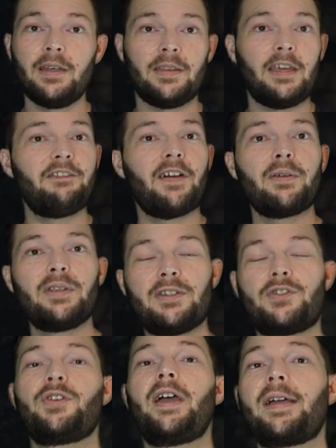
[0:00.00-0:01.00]
They found
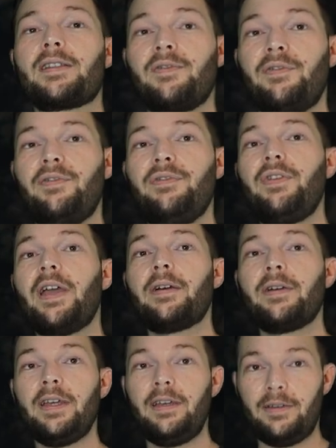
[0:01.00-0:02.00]
his tracks
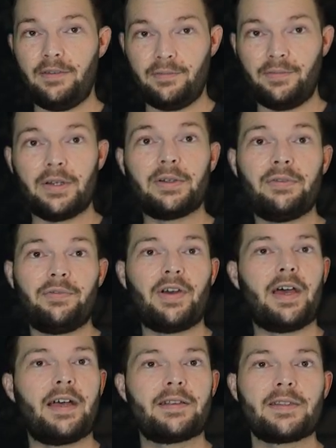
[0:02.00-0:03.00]
very, very
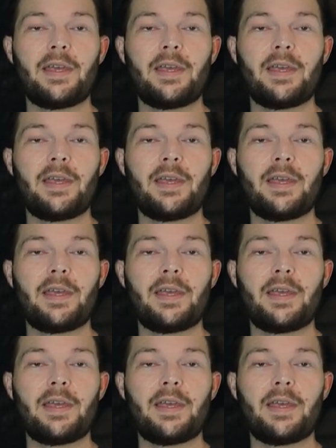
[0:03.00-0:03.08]
fast.